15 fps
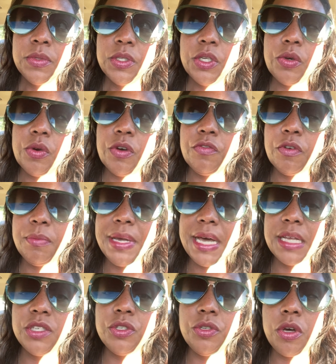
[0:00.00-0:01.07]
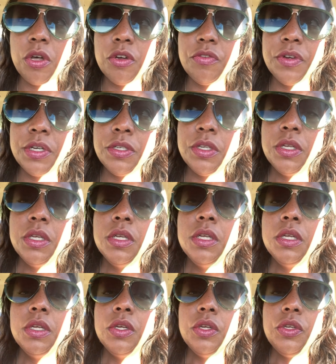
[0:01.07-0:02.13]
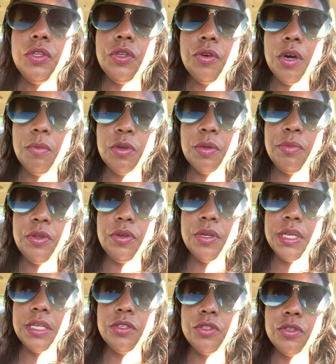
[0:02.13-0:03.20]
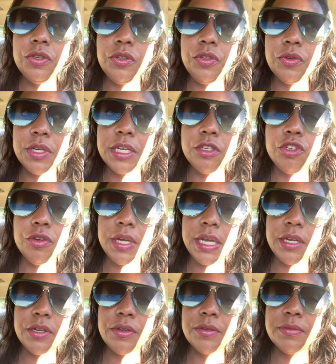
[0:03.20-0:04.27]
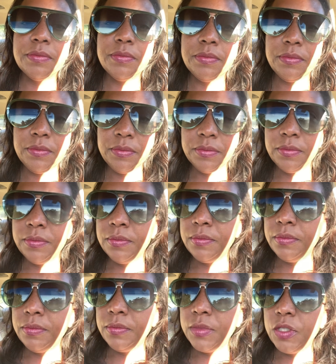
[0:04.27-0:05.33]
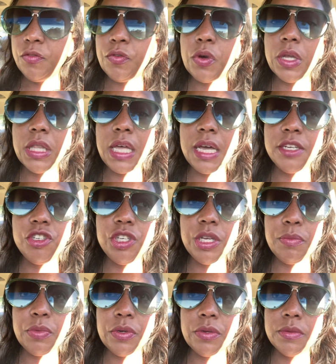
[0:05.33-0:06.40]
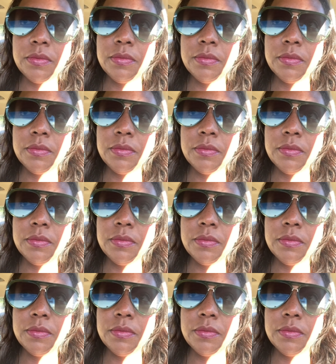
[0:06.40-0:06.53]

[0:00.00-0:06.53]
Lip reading: Go over past Dahlgren, new home communities, you'll get your acre for a lot cheaper.